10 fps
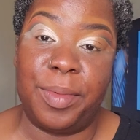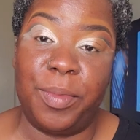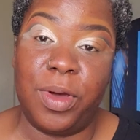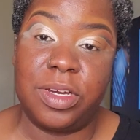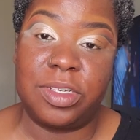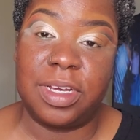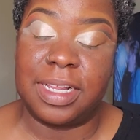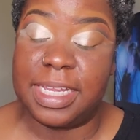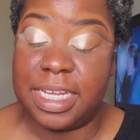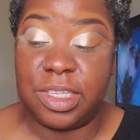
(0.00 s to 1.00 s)
a
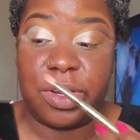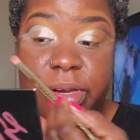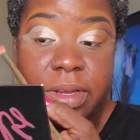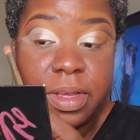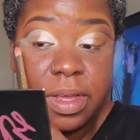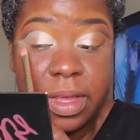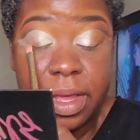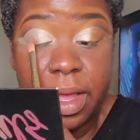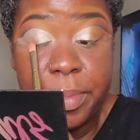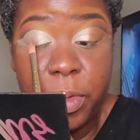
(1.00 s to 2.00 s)
cleanser,
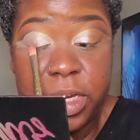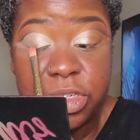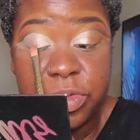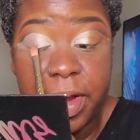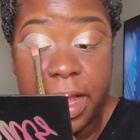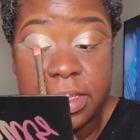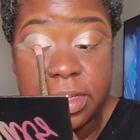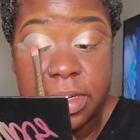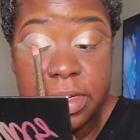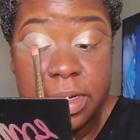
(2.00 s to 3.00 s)
a
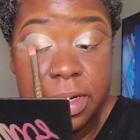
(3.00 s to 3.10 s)
moisturizer,